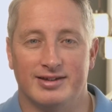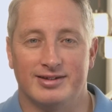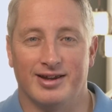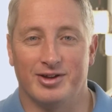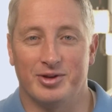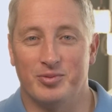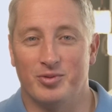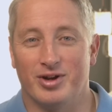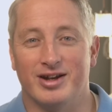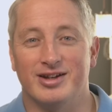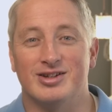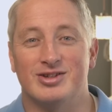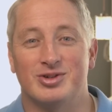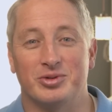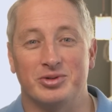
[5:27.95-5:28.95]
tell them what I
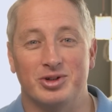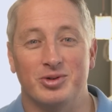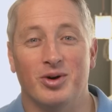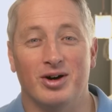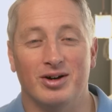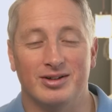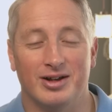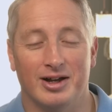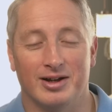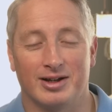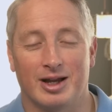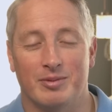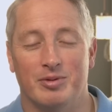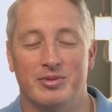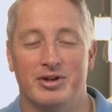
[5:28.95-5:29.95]
just told you all a
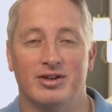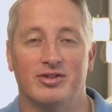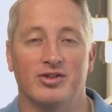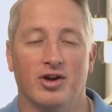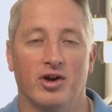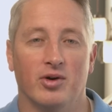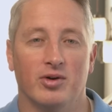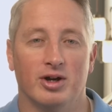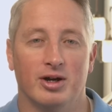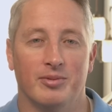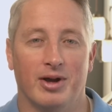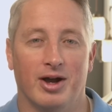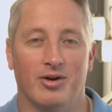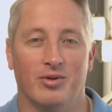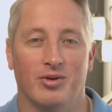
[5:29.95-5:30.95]
couple minutes ago
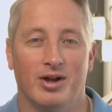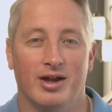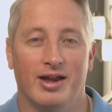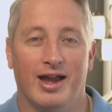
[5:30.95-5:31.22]
about